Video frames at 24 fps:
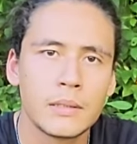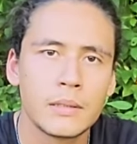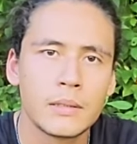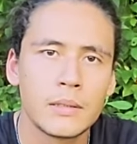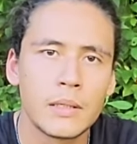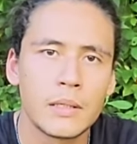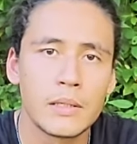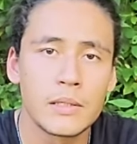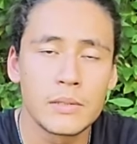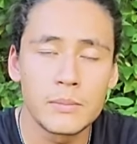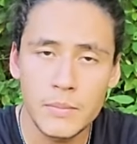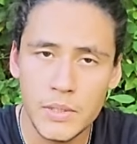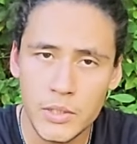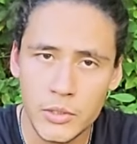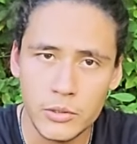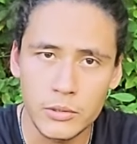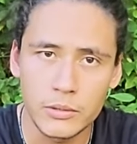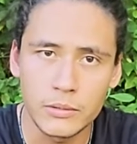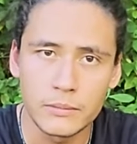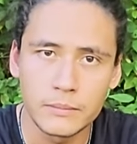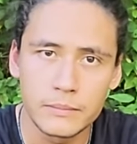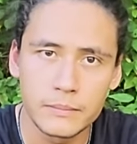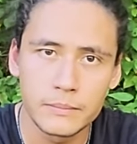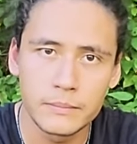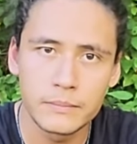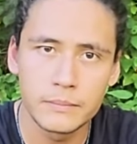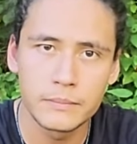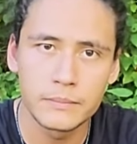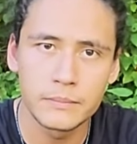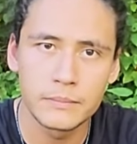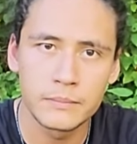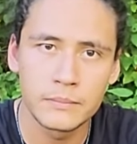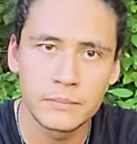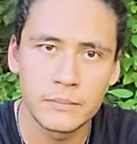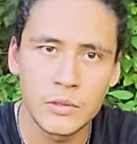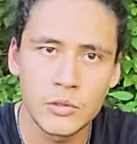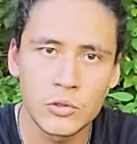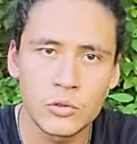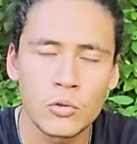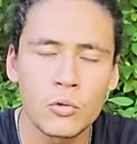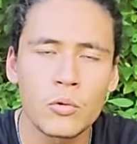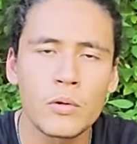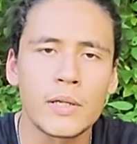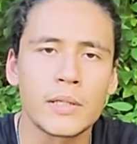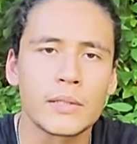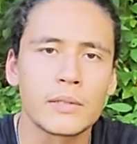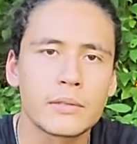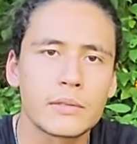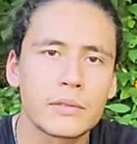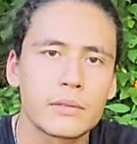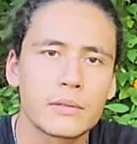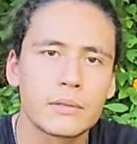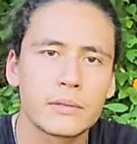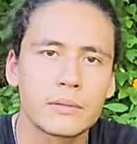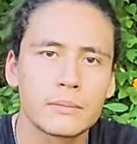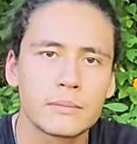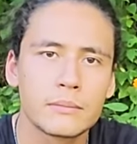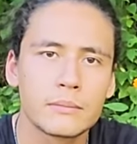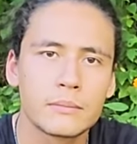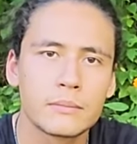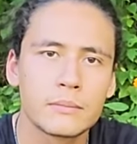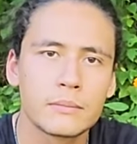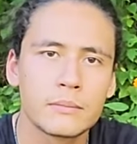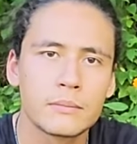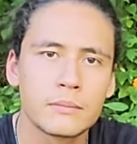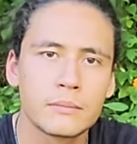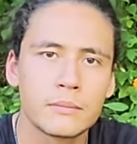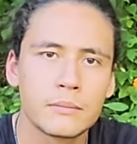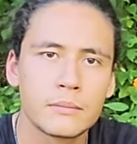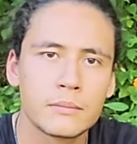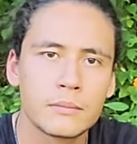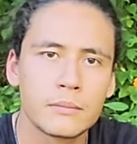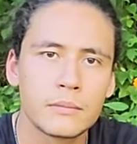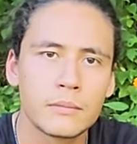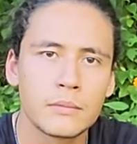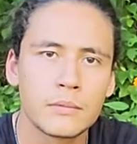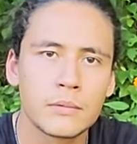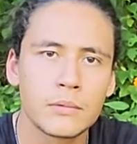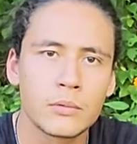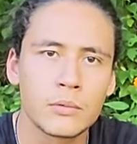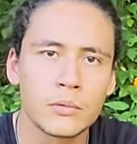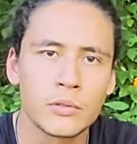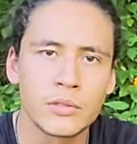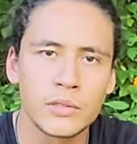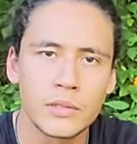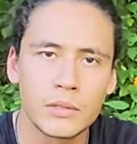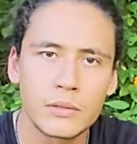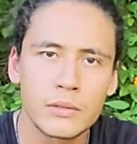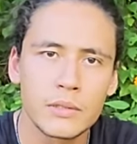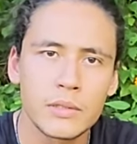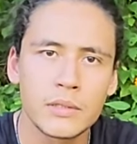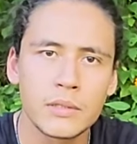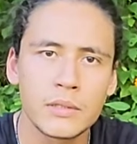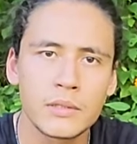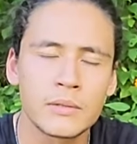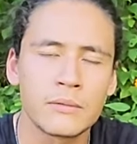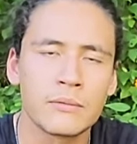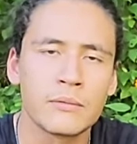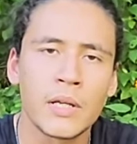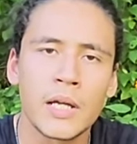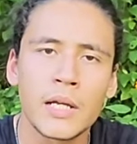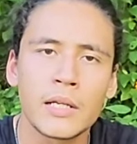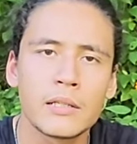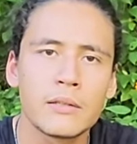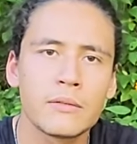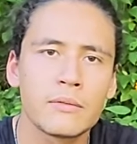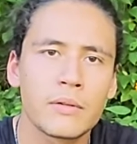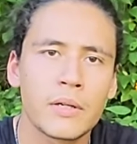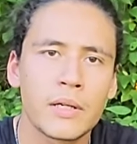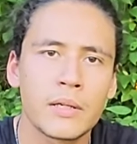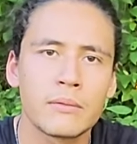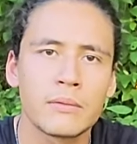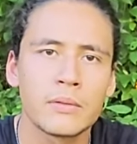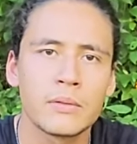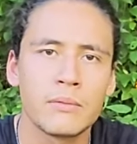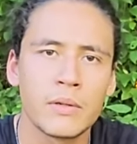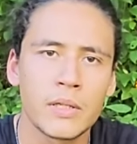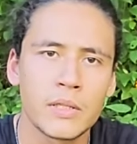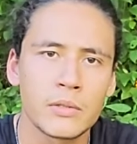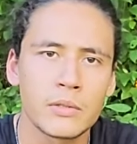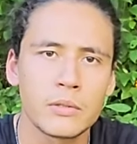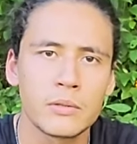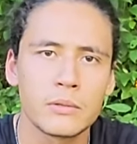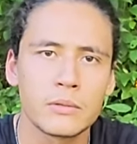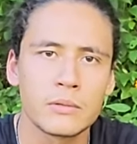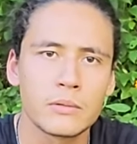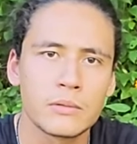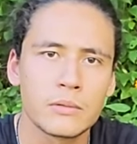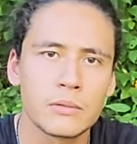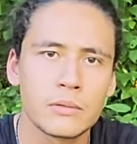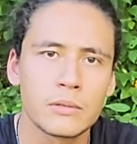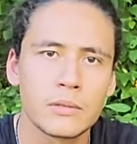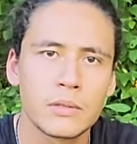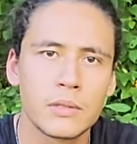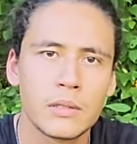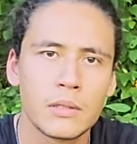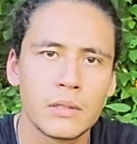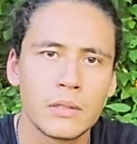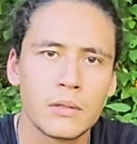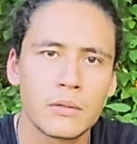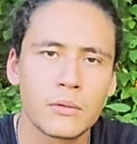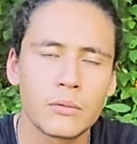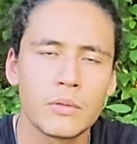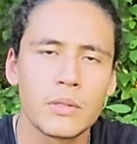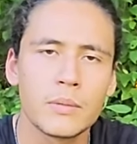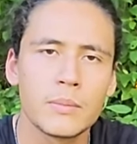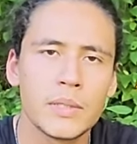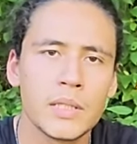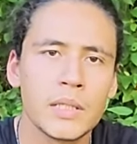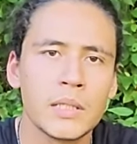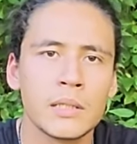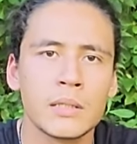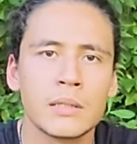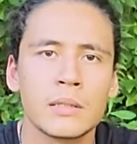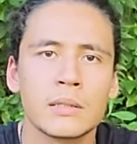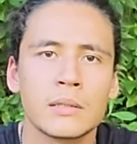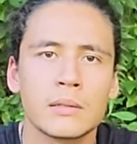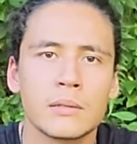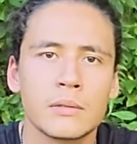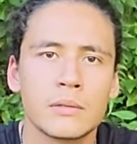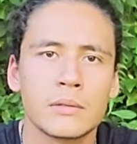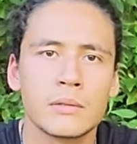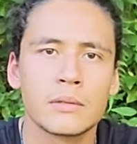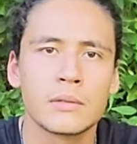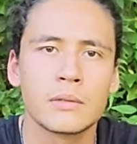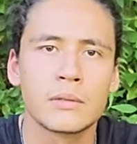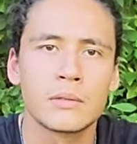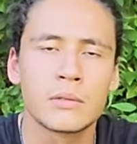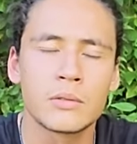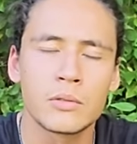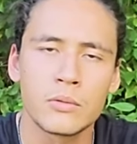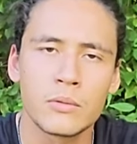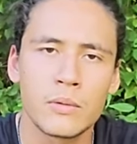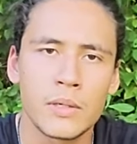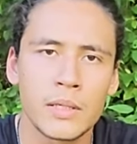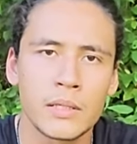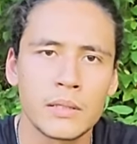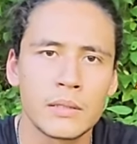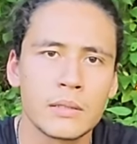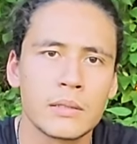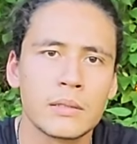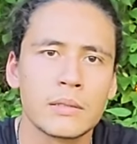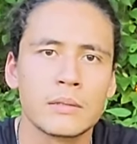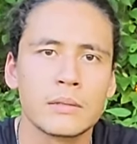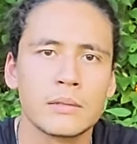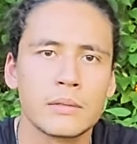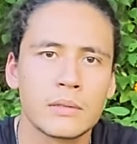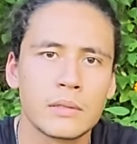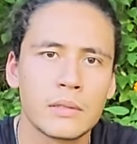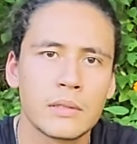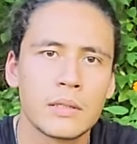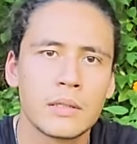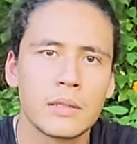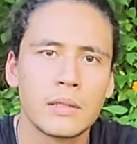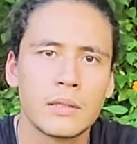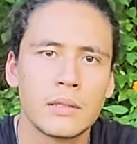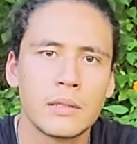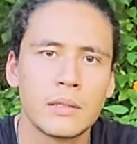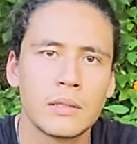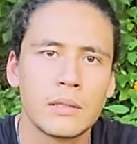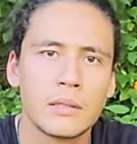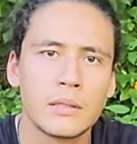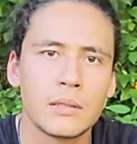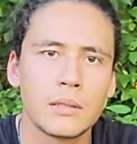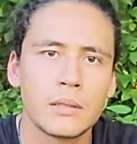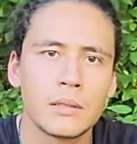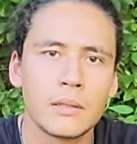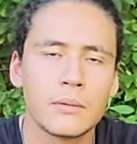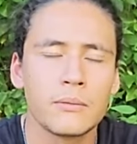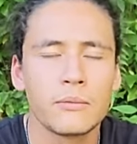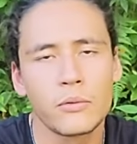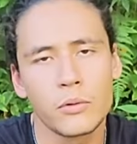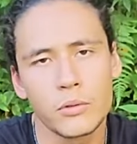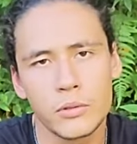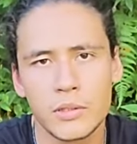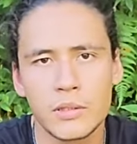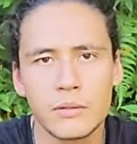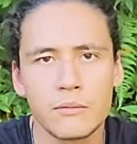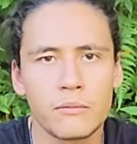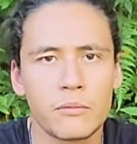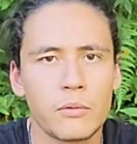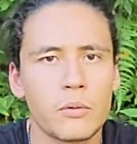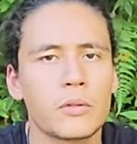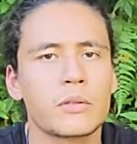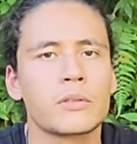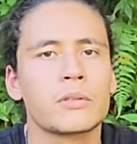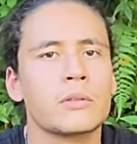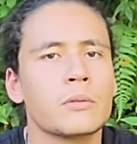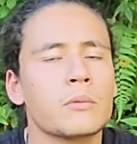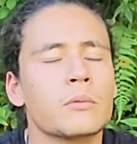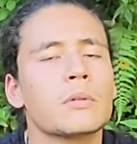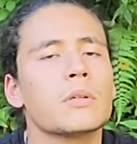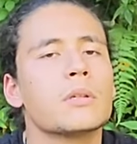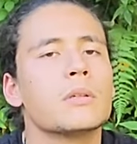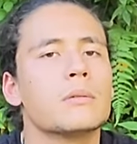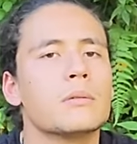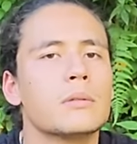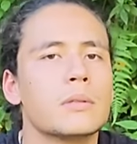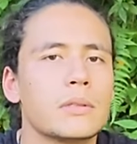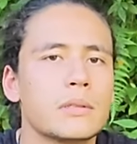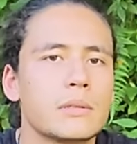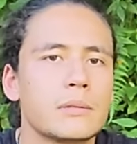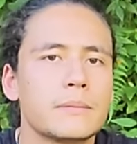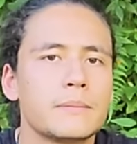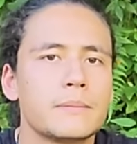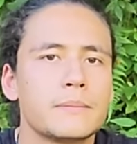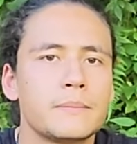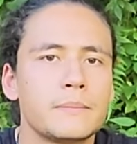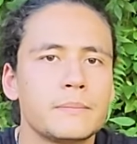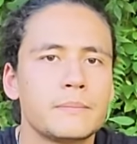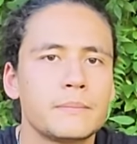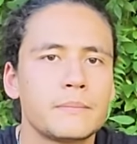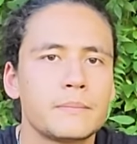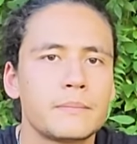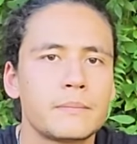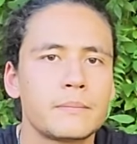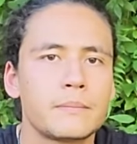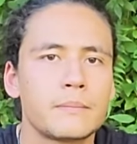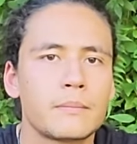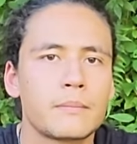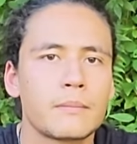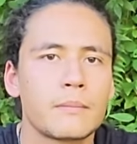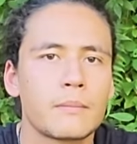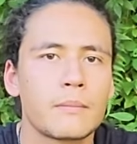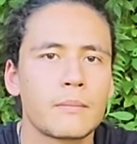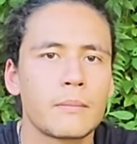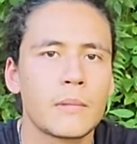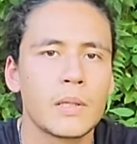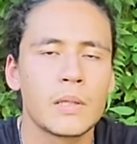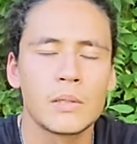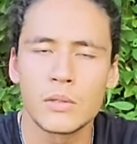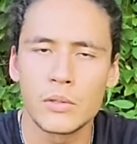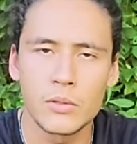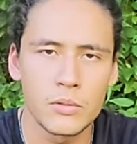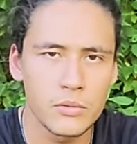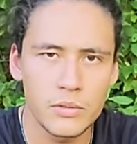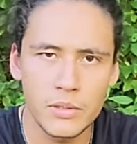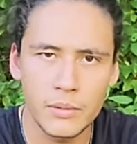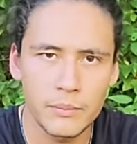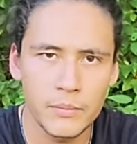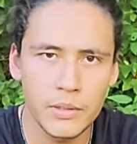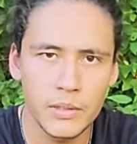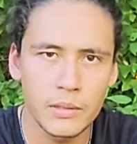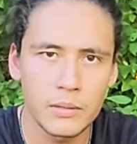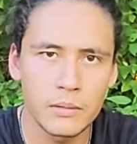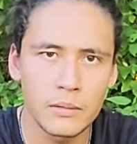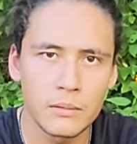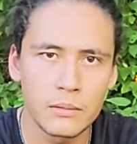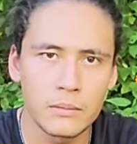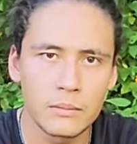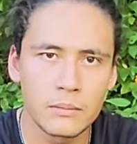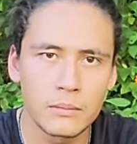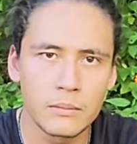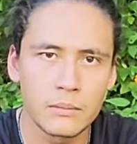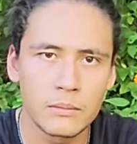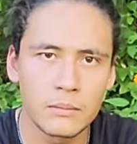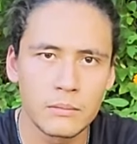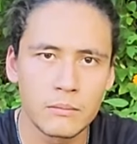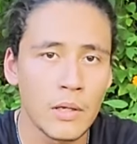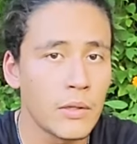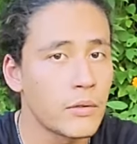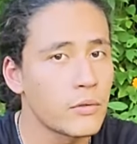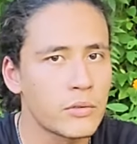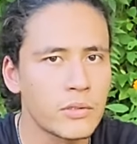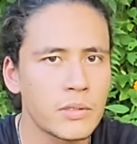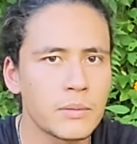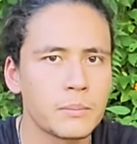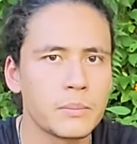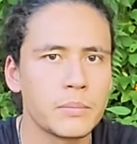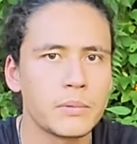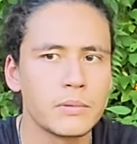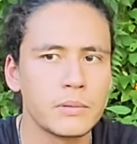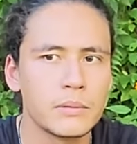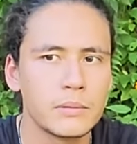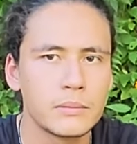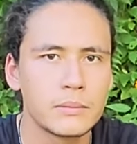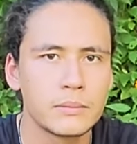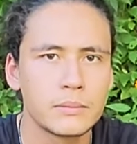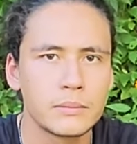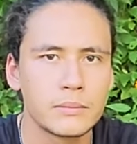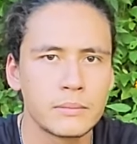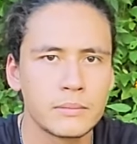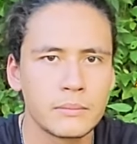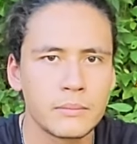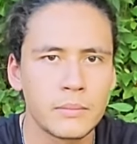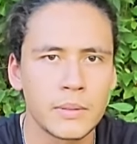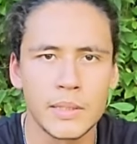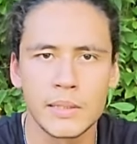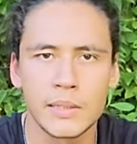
and his mission, his quest, through a series of ninety-five adventures, three beginnings, two endings, and fourteen forks in the road, is to do something rather simple, but a